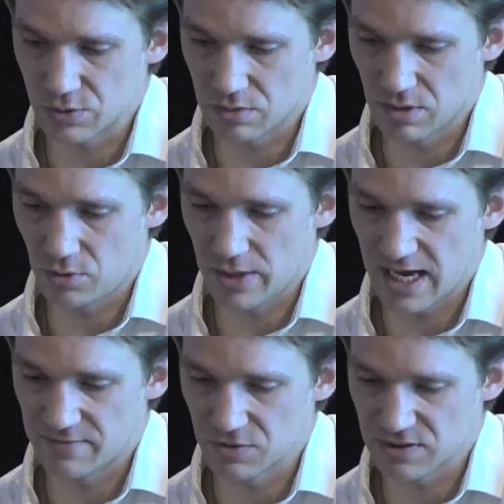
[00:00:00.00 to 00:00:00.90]
with minimal
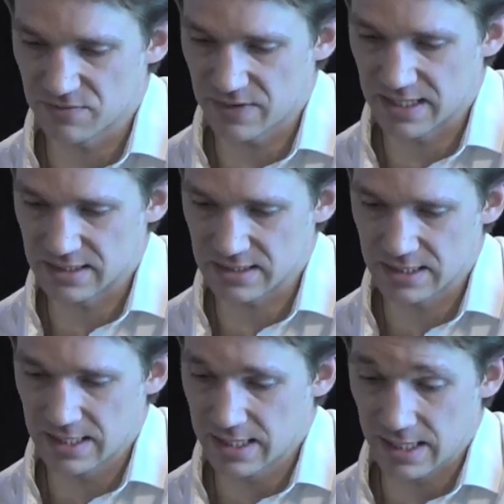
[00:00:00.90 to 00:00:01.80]
adverse events
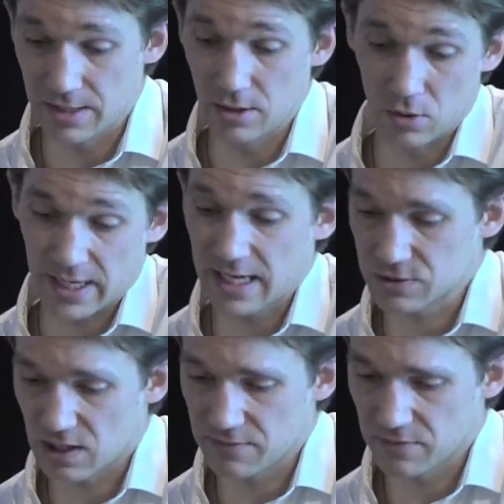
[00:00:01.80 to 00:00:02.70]
and no
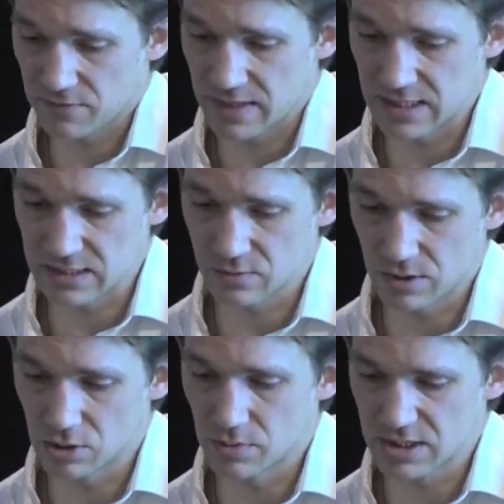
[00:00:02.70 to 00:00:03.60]
catastrophic events when
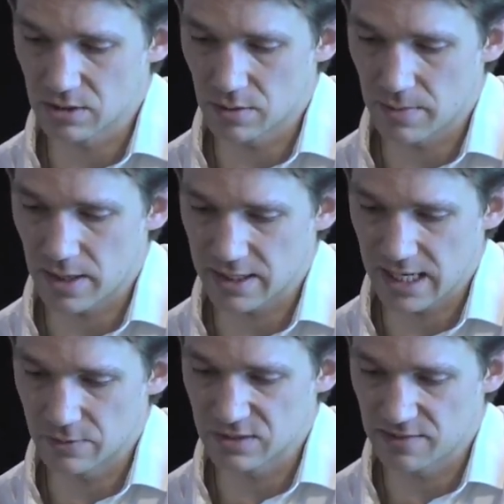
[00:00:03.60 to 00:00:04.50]
neuromuscular
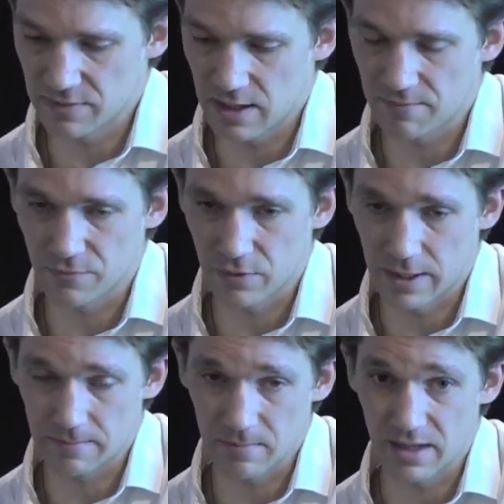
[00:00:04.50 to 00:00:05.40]
blockade was given upfront.
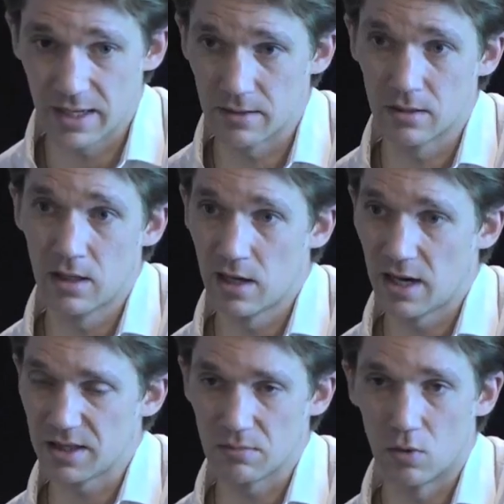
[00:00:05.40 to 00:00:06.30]
And I
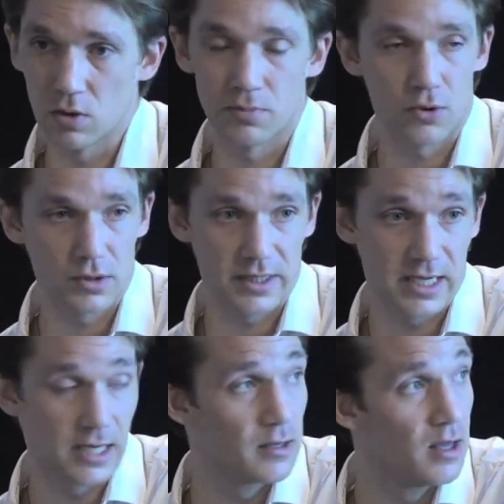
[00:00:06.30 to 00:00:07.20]
think more
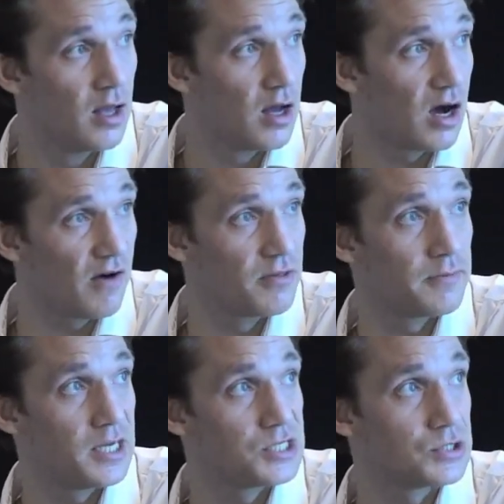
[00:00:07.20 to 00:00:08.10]
importantly, of the
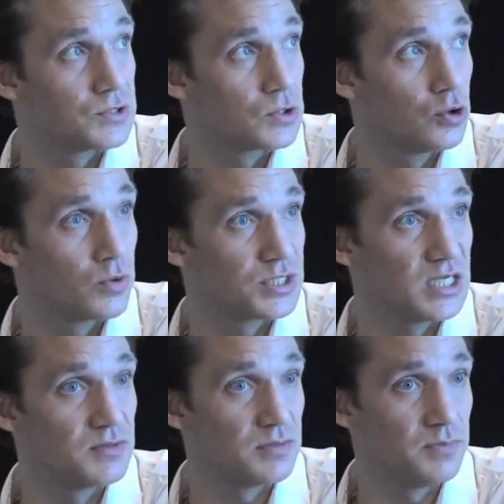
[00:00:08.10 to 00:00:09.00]
patients who were
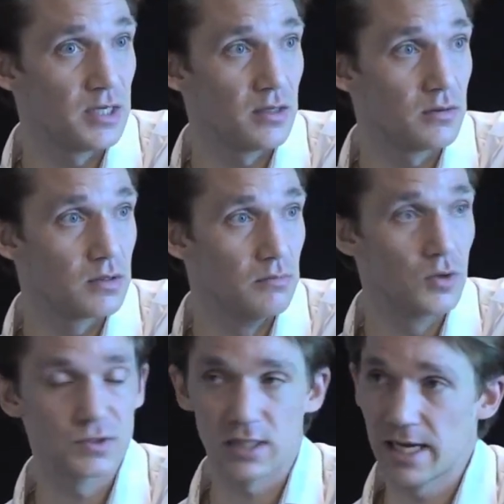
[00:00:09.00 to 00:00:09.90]
deemed to be the
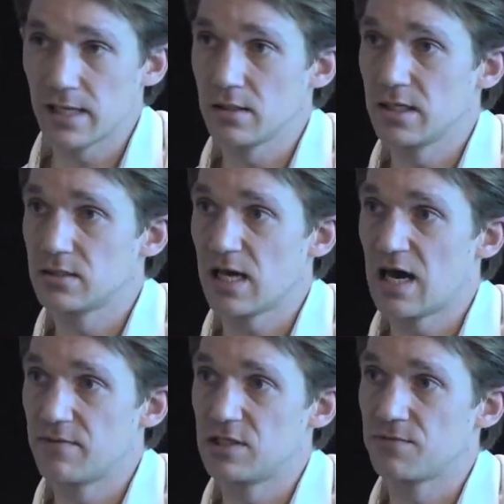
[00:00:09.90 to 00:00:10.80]
most likely to
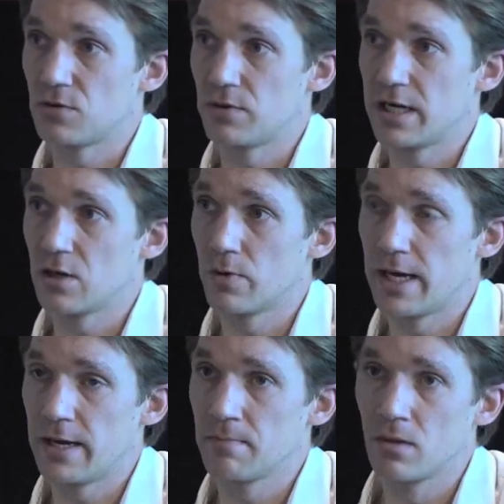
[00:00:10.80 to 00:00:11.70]
have a difficult
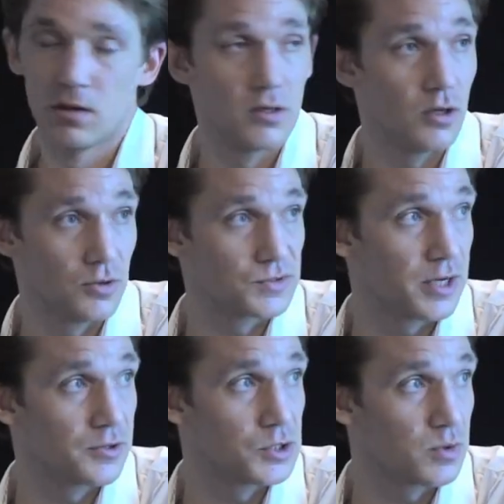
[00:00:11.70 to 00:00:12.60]
airway, you know, those
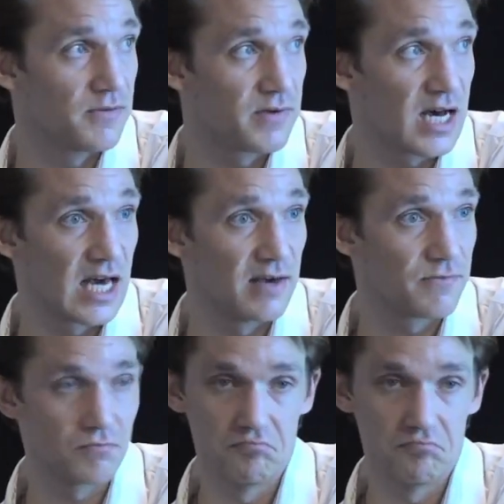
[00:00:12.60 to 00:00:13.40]
125,